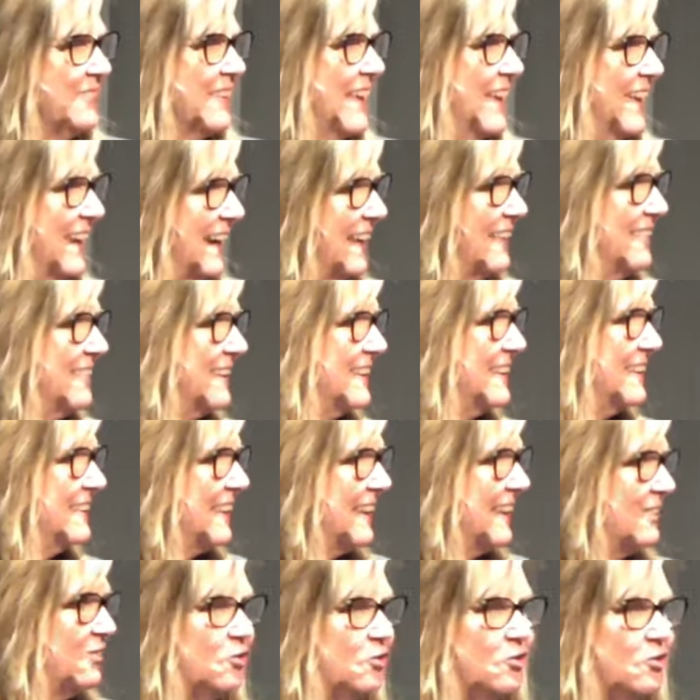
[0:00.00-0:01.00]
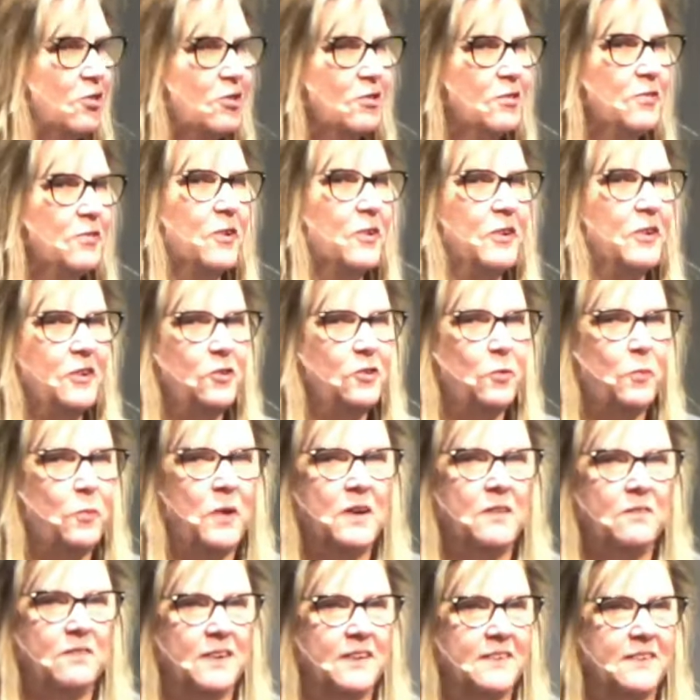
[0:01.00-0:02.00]
And I think that's true for each
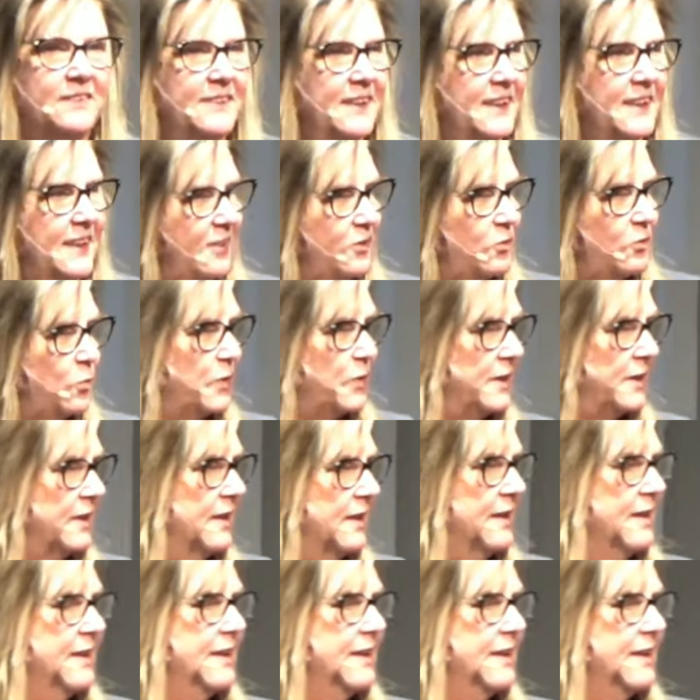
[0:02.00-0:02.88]
one of us, that as we